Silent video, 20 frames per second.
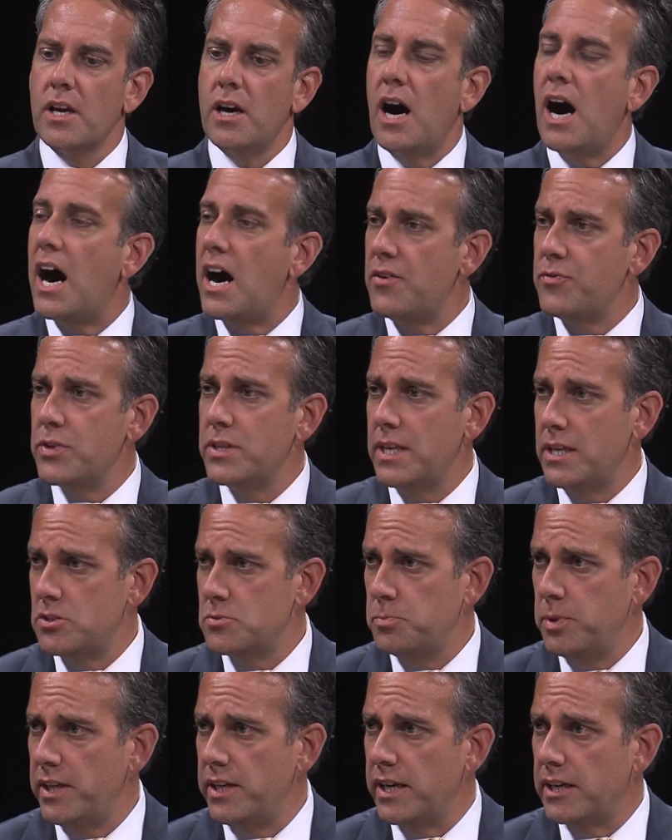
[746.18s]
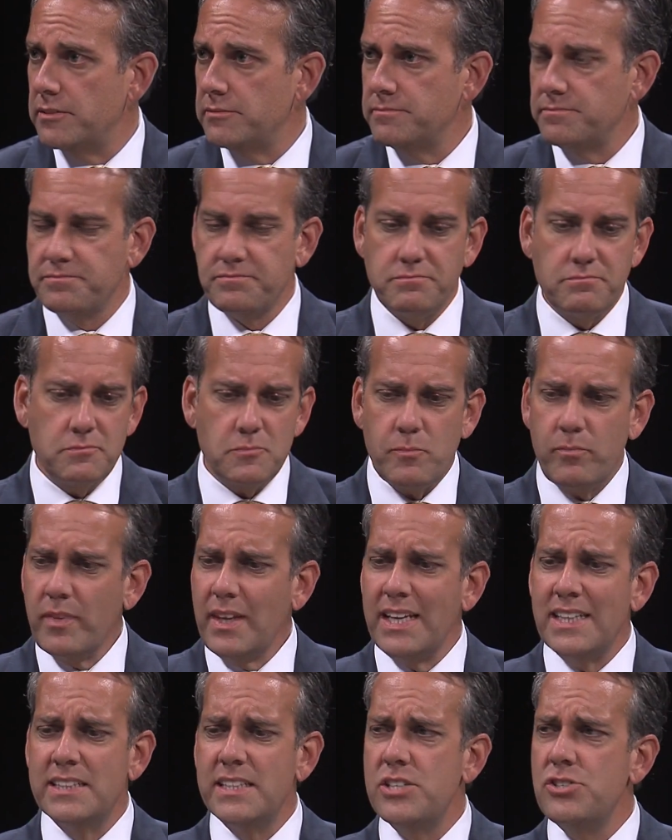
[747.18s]
Often they split it.
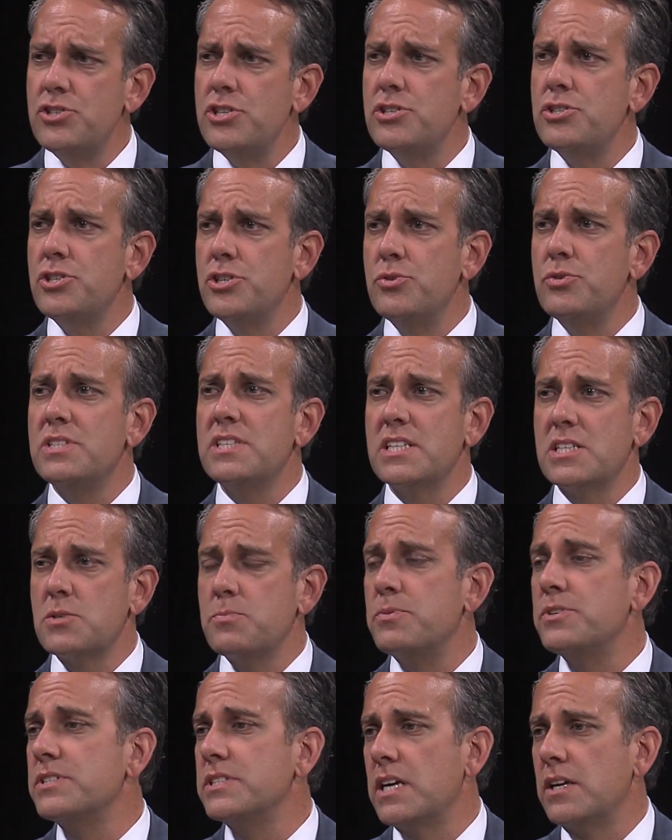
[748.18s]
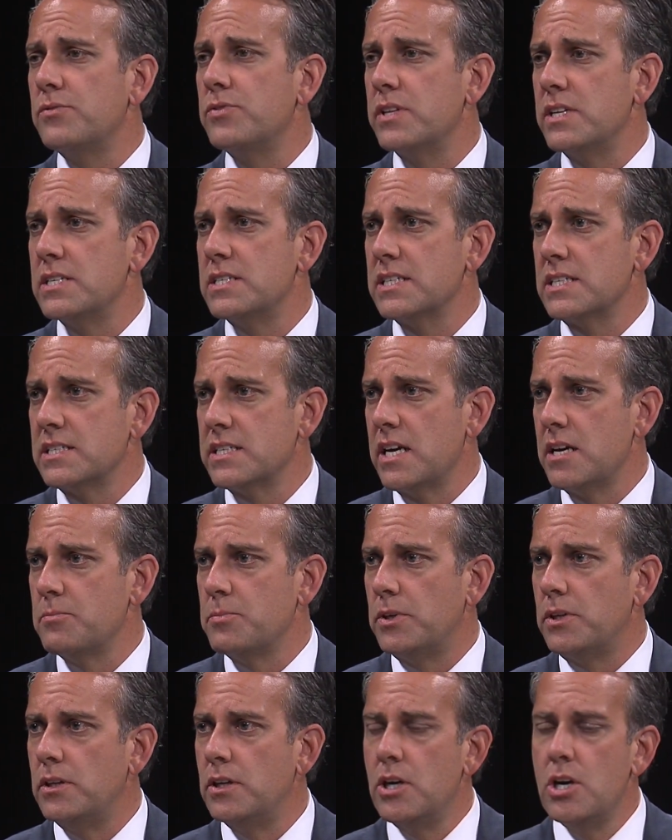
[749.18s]
Let's just use 6% for this
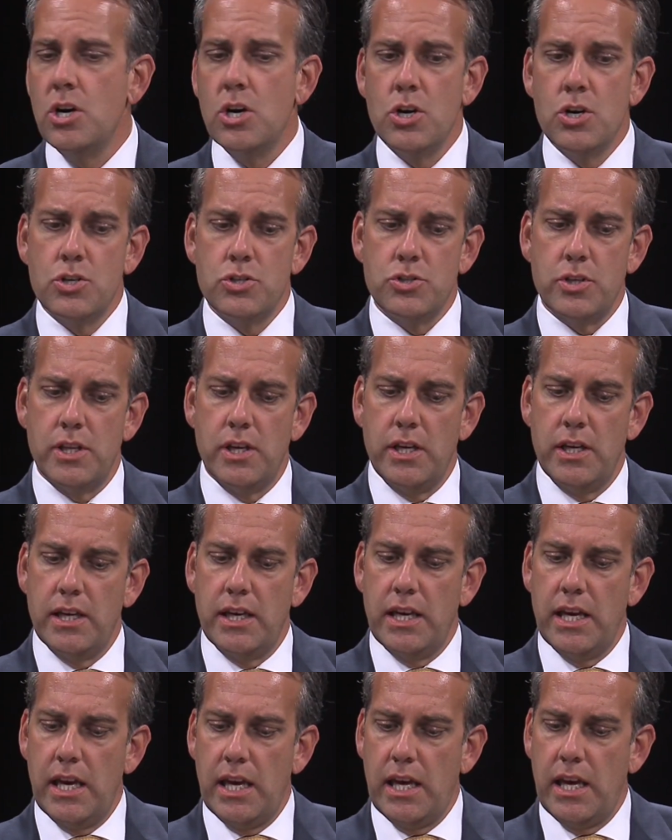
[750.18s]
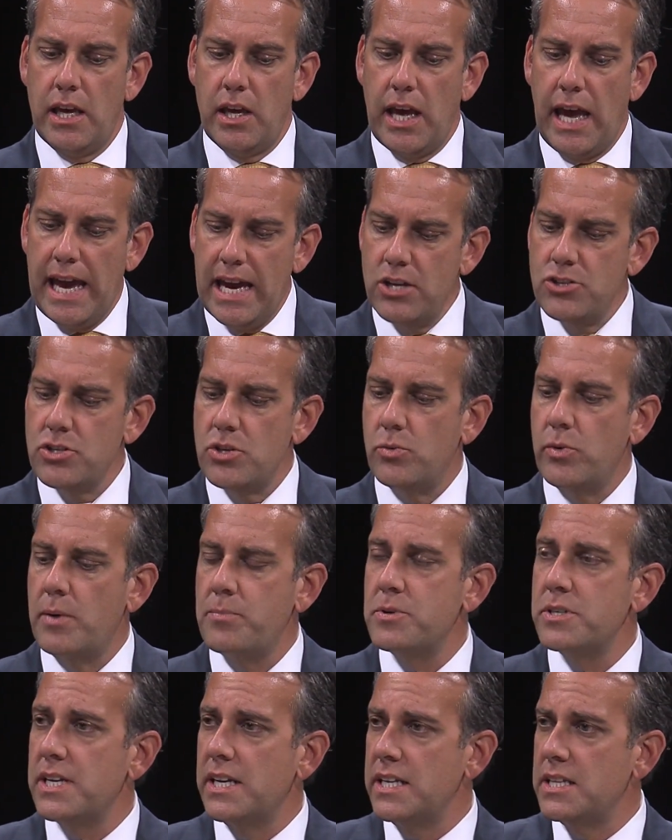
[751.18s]
example. So the agent
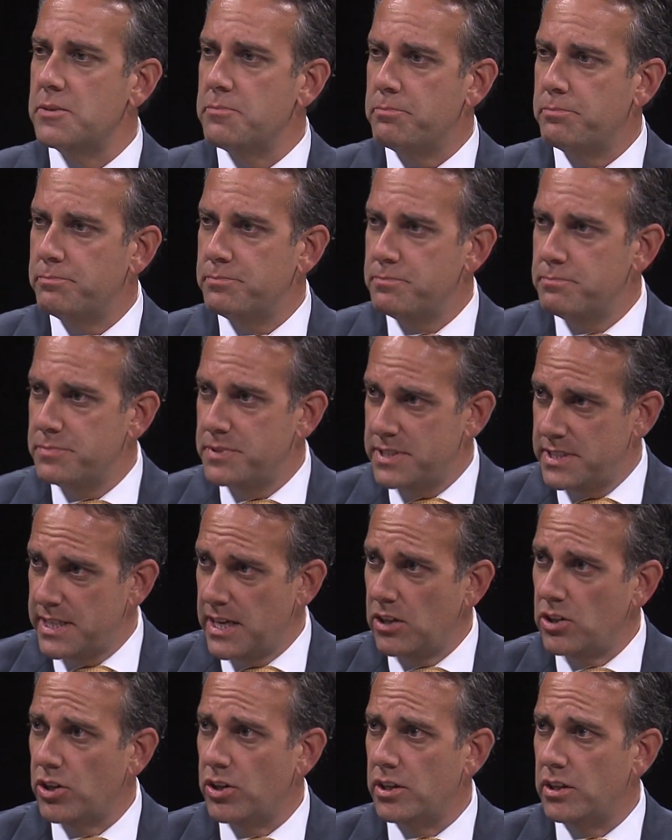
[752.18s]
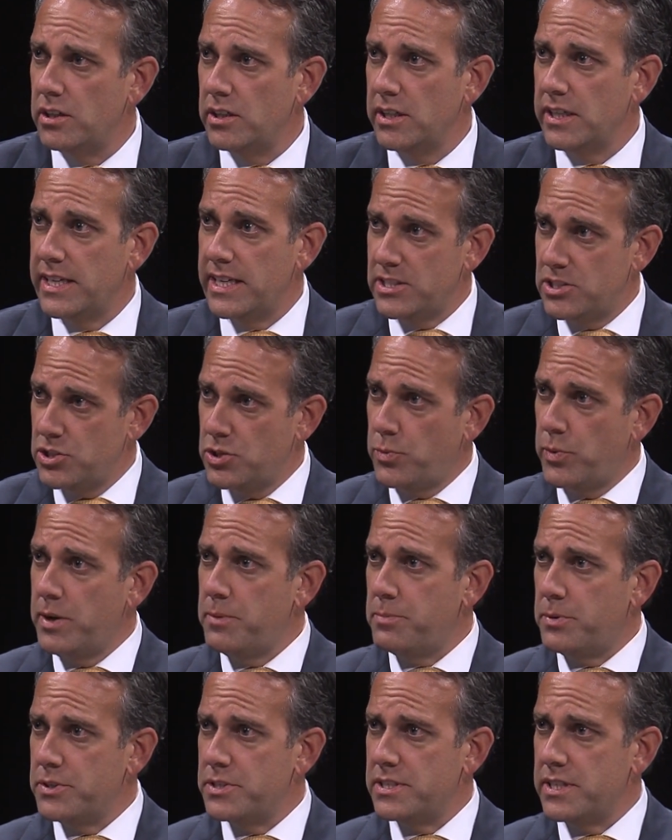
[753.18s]
representing the seller gets
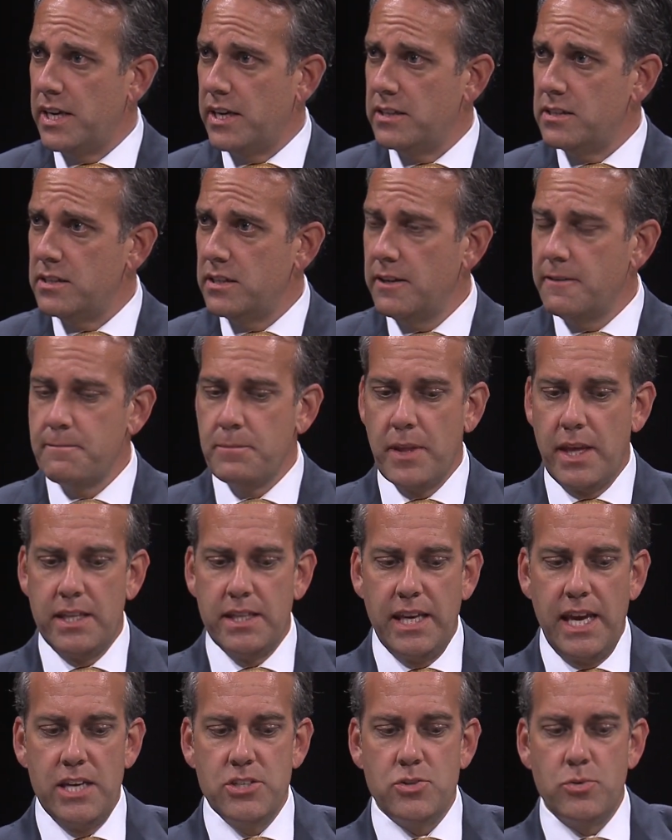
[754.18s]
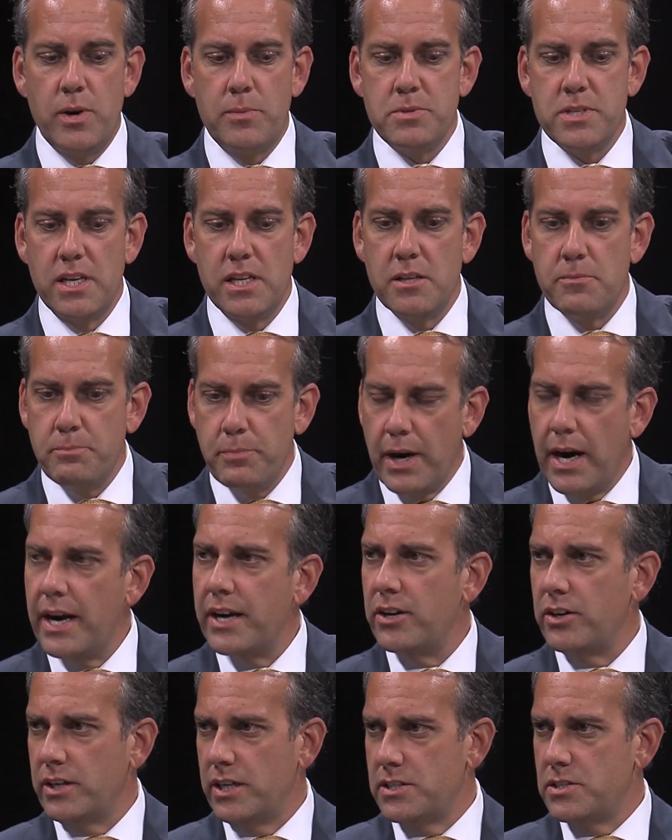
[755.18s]
3%, and the agent representing the
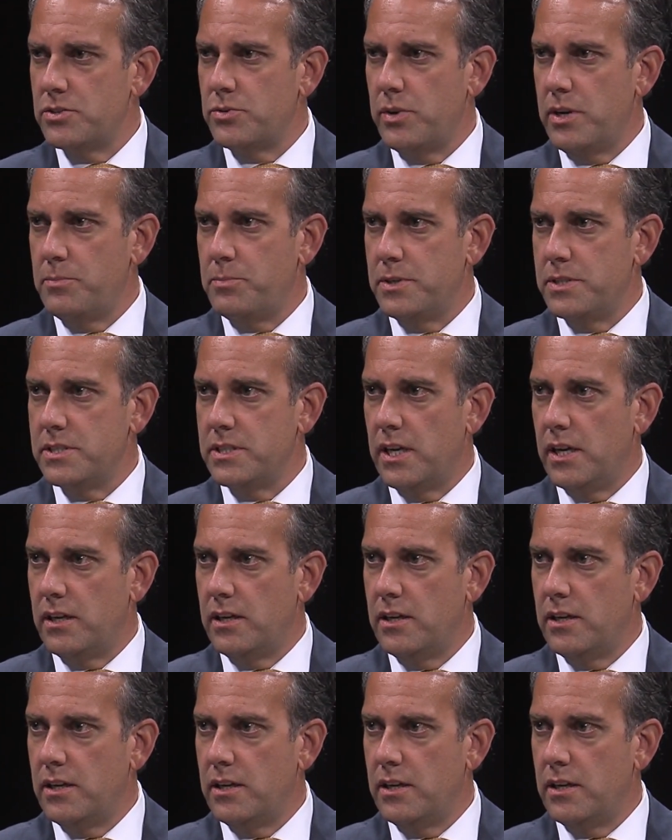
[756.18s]
buyer gets 3%.